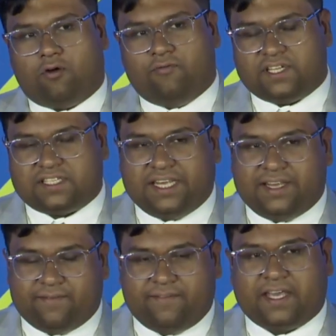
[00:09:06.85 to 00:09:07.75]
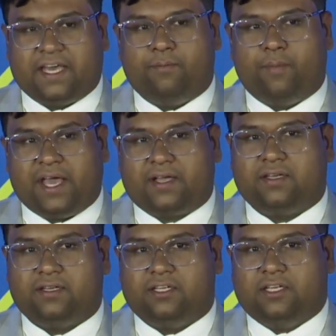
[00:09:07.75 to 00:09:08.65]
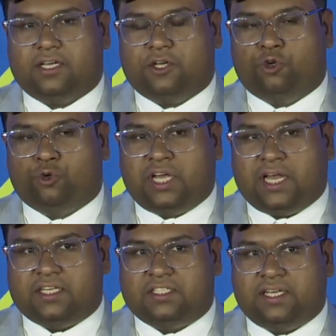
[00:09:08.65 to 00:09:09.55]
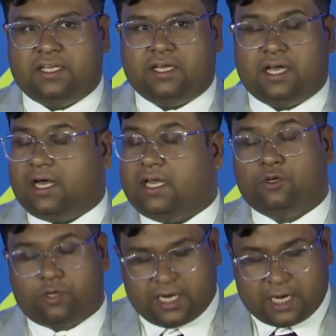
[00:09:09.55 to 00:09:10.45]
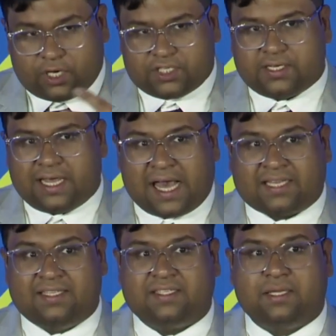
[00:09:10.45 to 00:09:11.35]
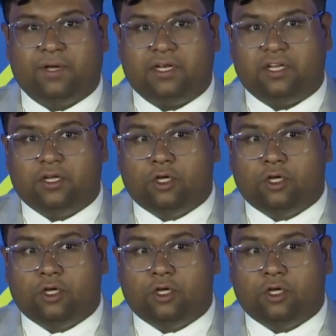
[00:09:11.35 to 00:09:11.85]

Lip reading: Obviously, we can make nuclear energy, nuclear education accessible